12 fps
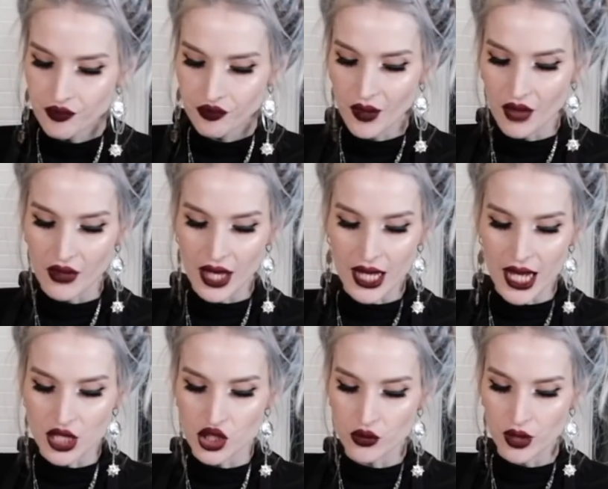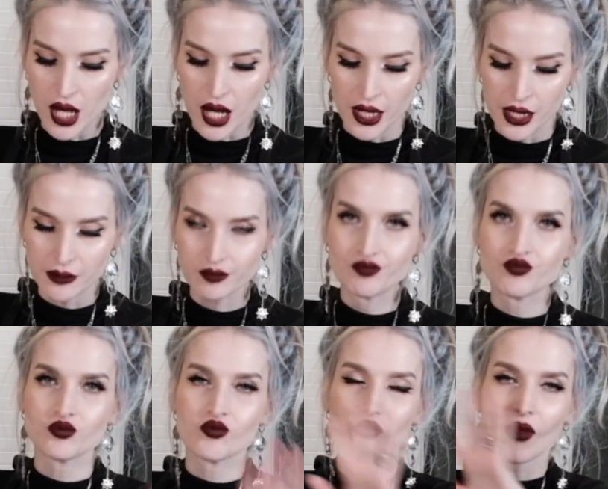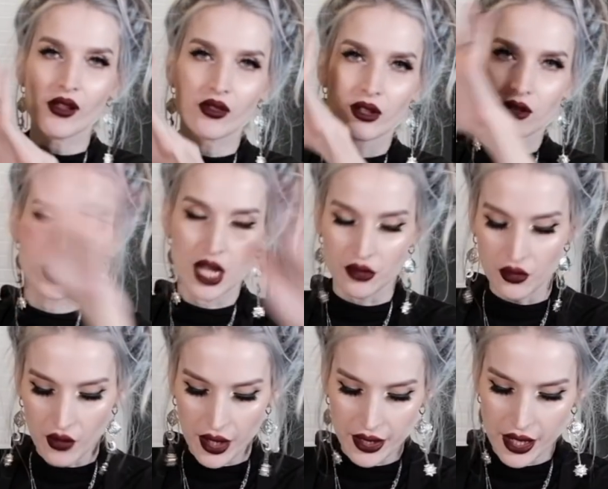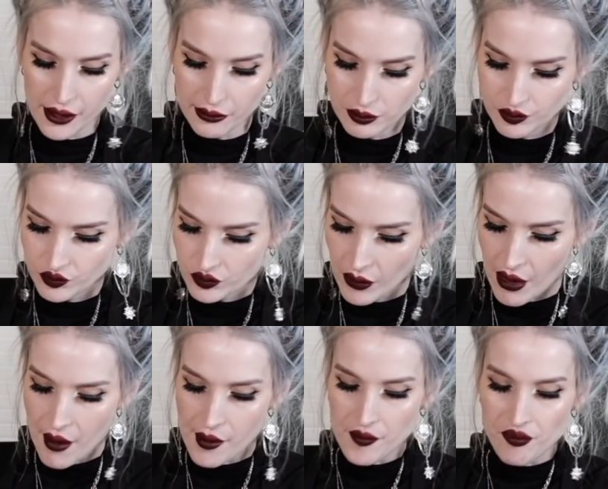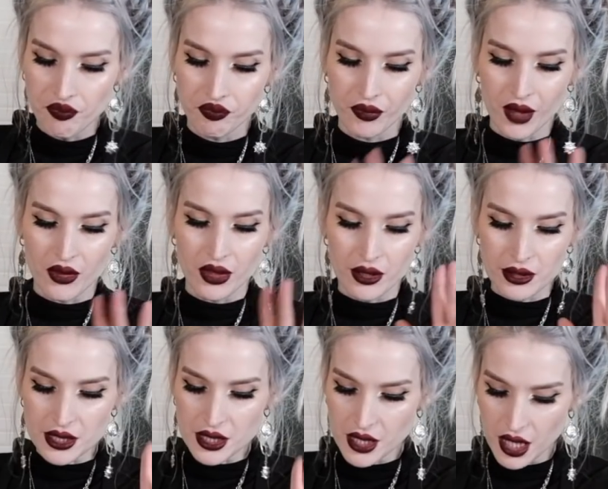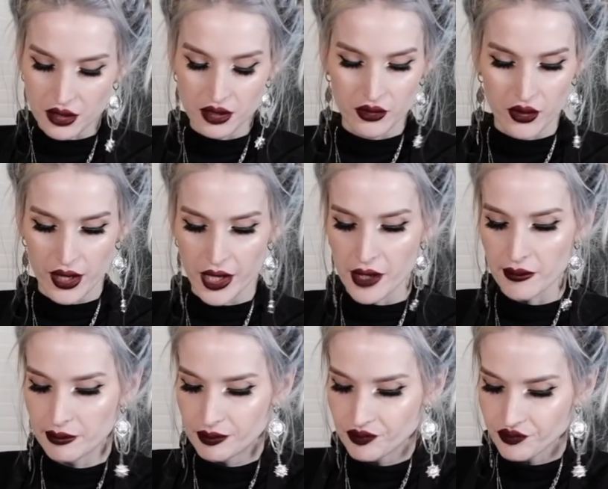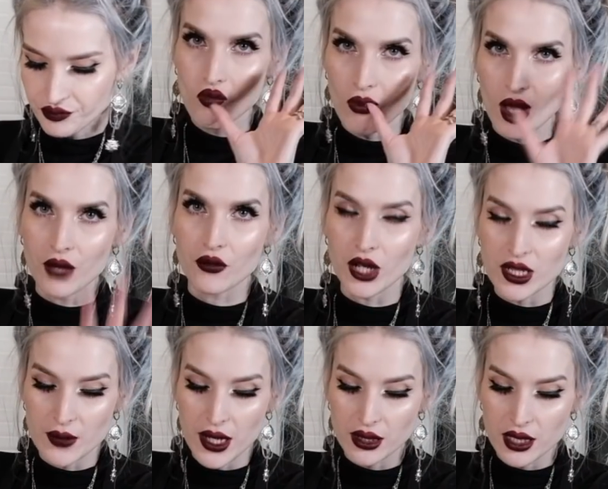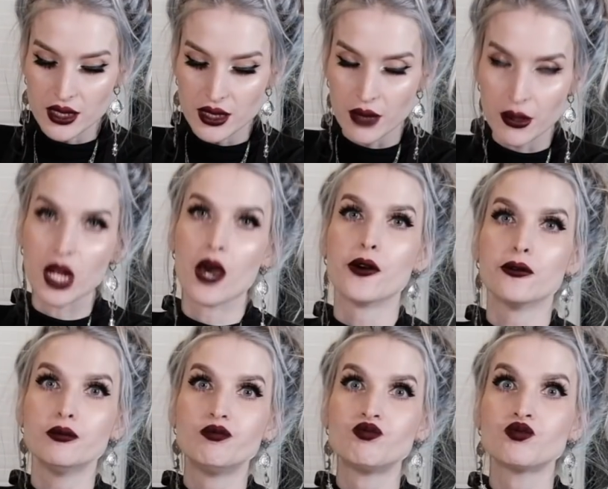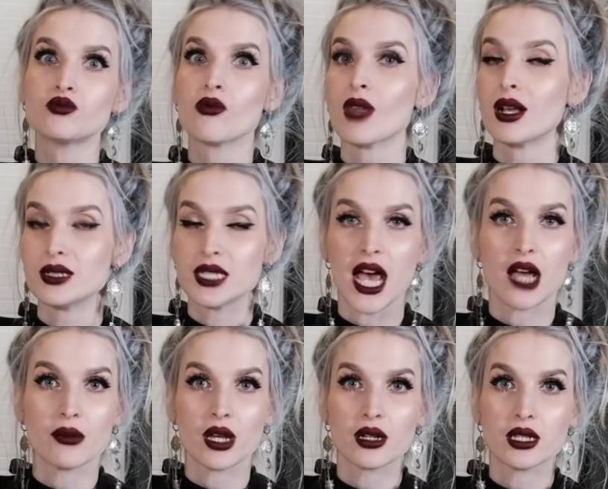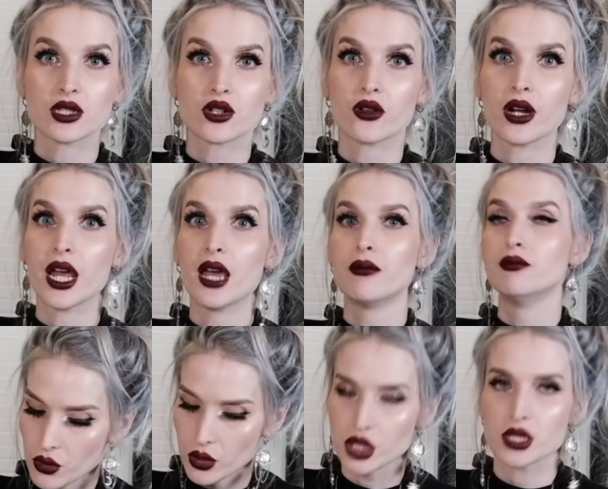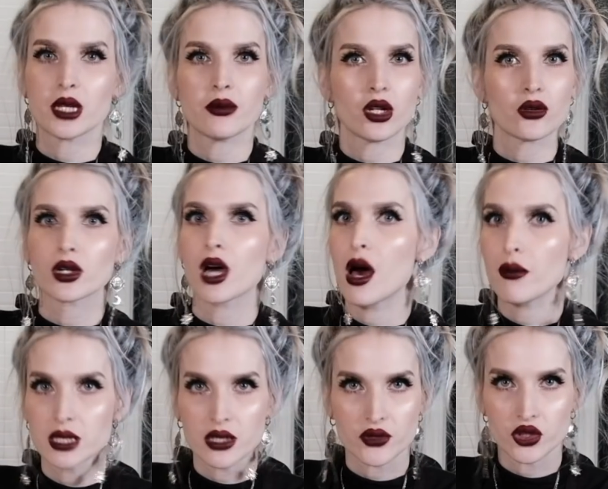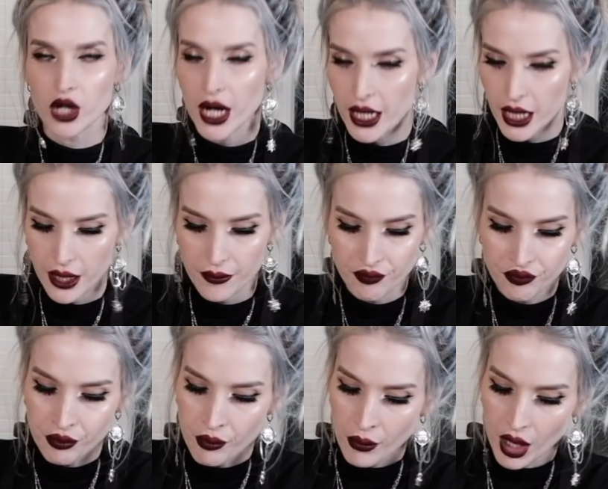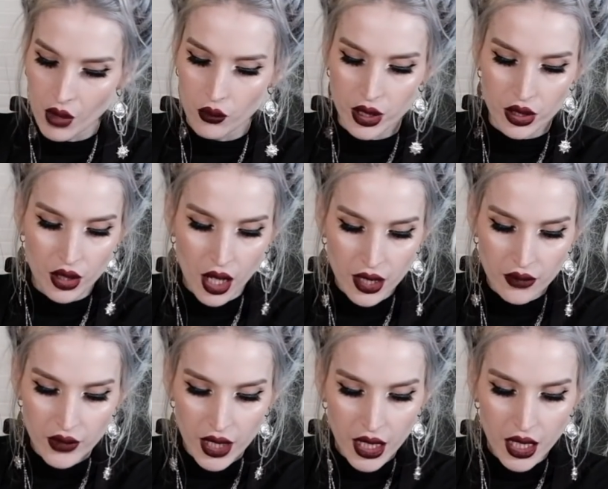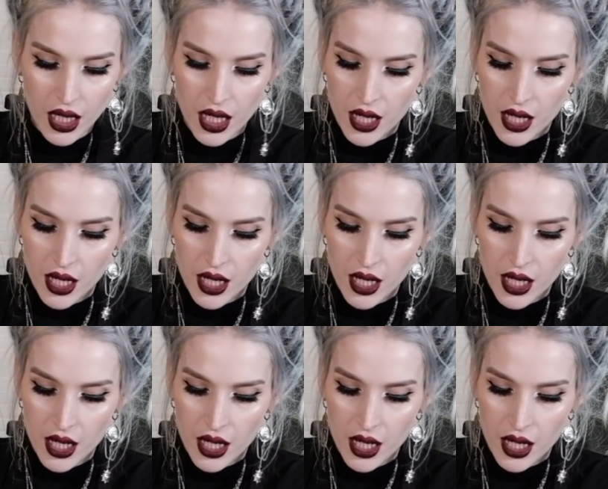That cashew ricotta, there's nothing like it. There is nothing like it. If you guys make this, let me know. Tag me on Instagram or just let me know in the comments if you tried it and what you thought of it.